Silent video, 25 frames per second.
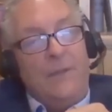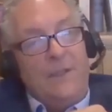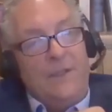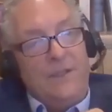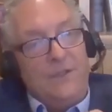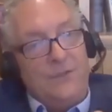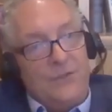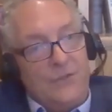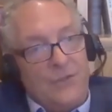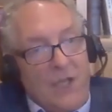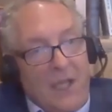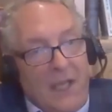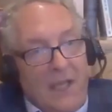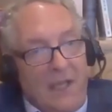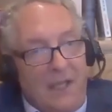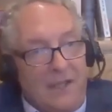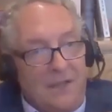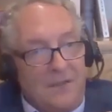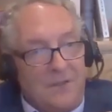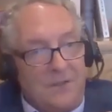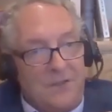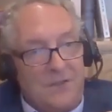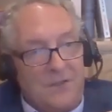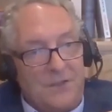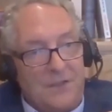has
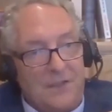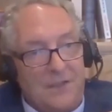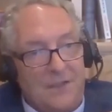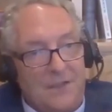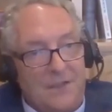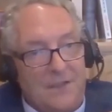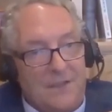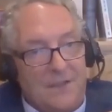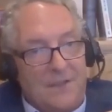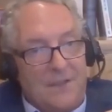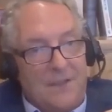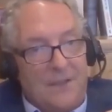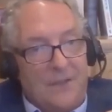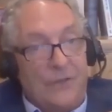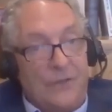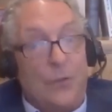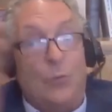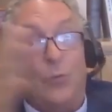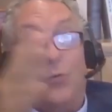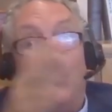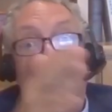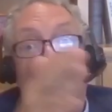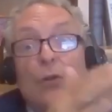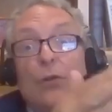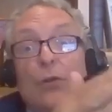changed. The
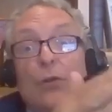world